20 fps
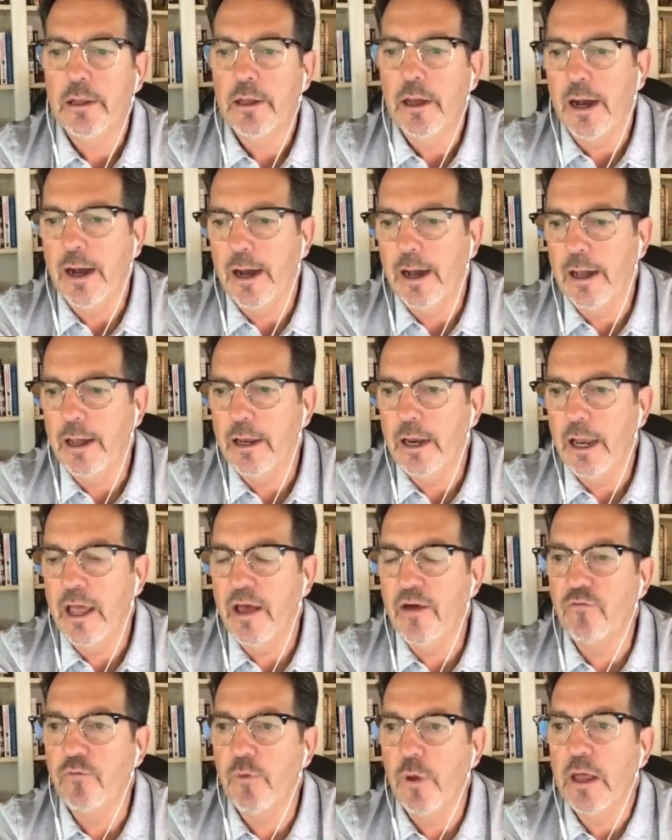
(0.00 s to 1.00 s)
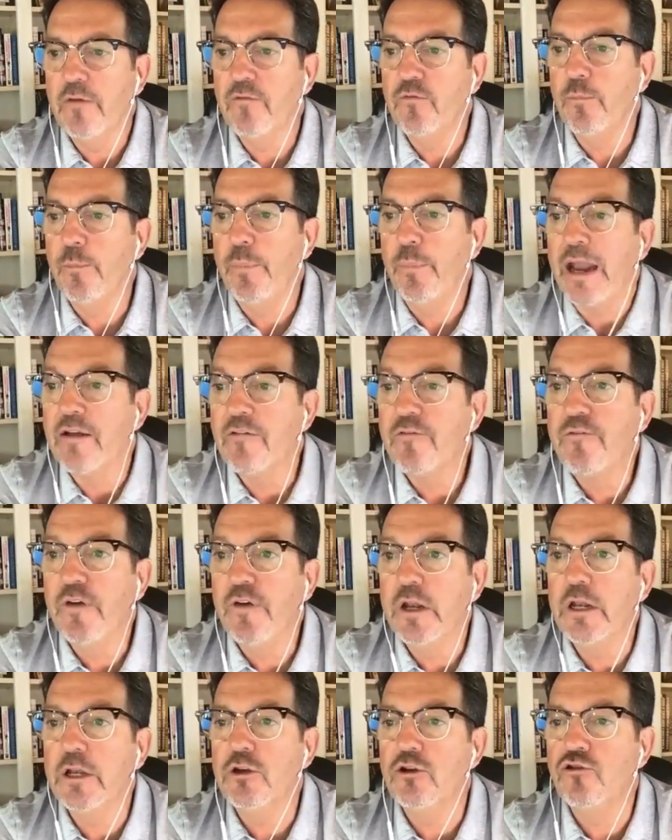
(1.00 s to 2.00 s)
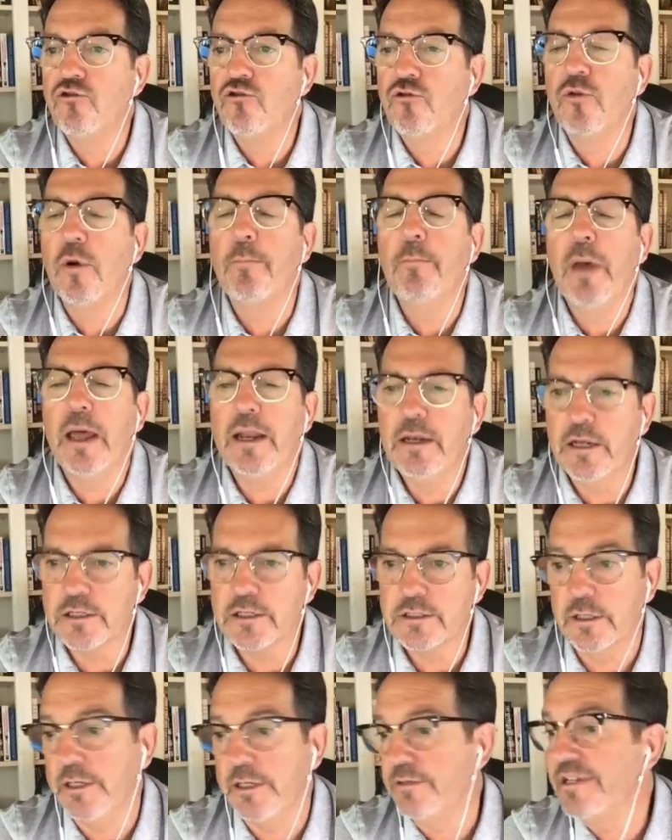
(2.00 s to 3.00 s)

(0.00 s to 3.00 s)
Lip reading: have benefited tremendously.